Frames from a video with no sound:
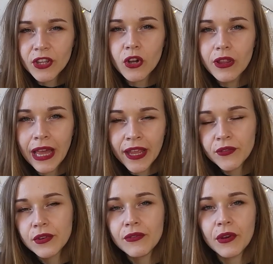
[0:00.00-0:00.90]
their
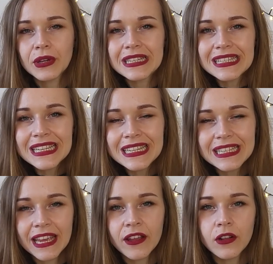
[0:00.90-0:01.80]
life in a very
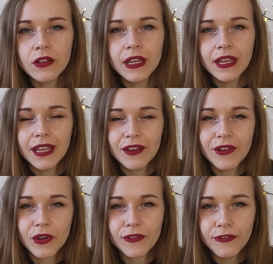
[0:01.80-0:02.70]
detailed, in a
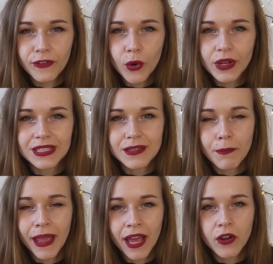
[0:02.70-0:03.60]
very focused
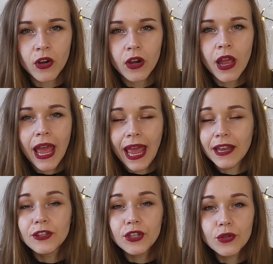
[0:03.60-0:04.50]
manner,
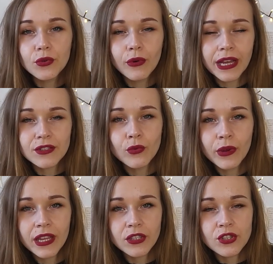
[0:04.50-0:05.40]
and you as a
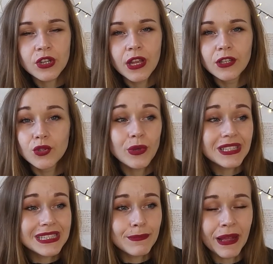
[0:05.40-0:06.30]
witch doing
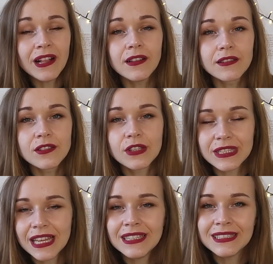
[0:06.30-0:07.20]
spells to
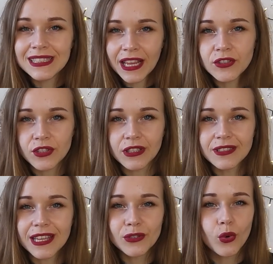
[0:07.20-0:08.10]
set
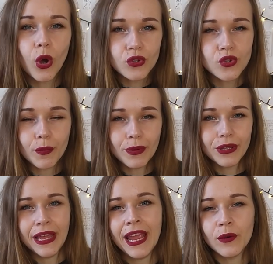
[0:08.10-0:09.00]
intentions and to also
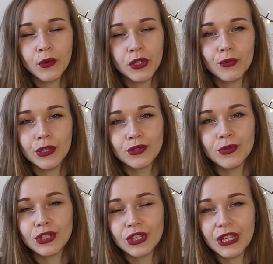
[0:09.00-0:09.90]
plan what you want to
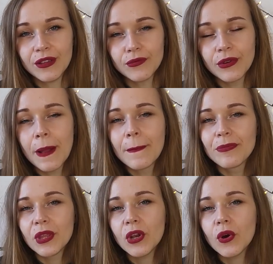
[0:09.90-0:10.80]
achieve.
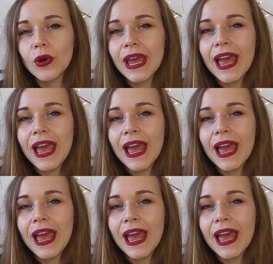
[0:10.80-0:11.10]
You know,